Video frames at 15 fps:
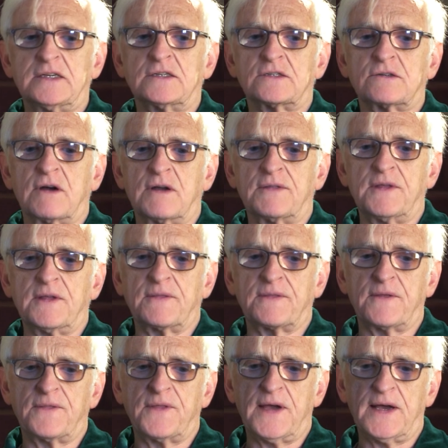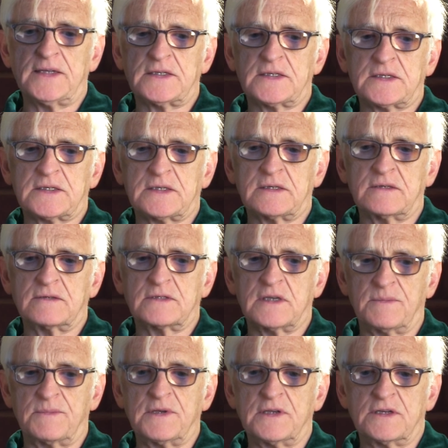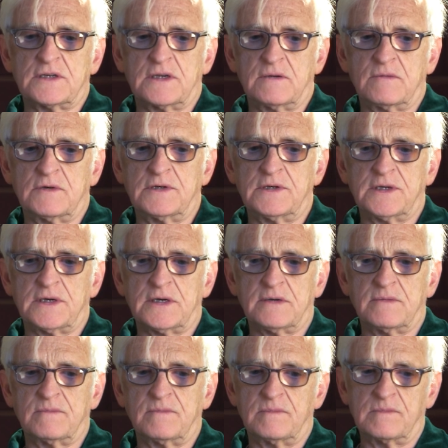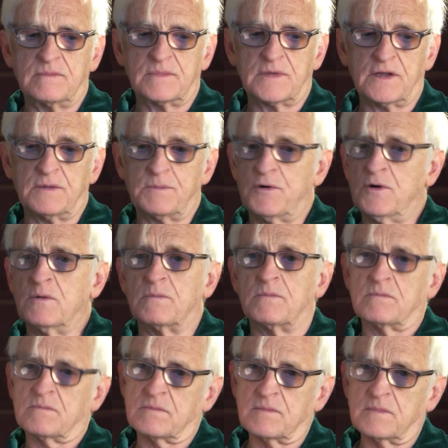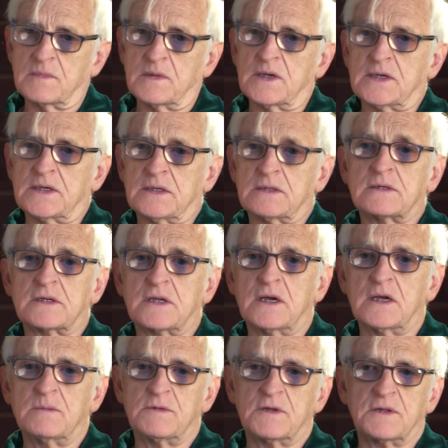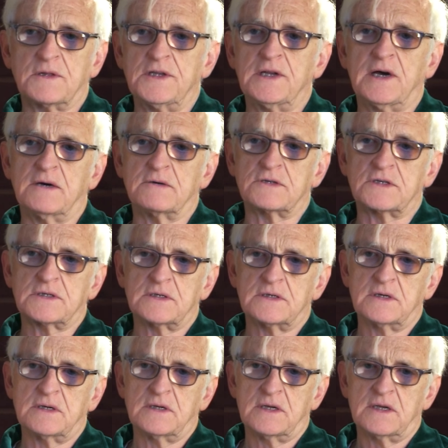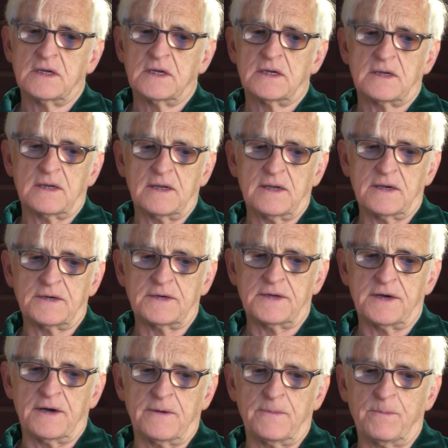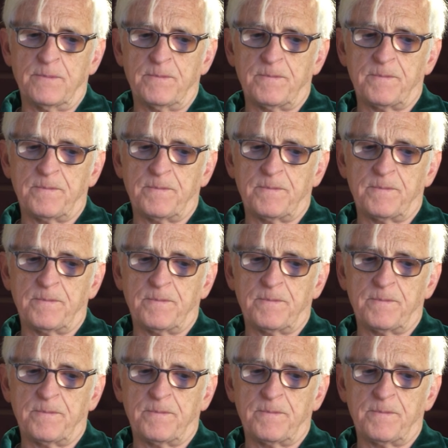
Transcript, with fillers: So I think that that's something she would um, tell the Pope, that it's time to clean house. And. Um,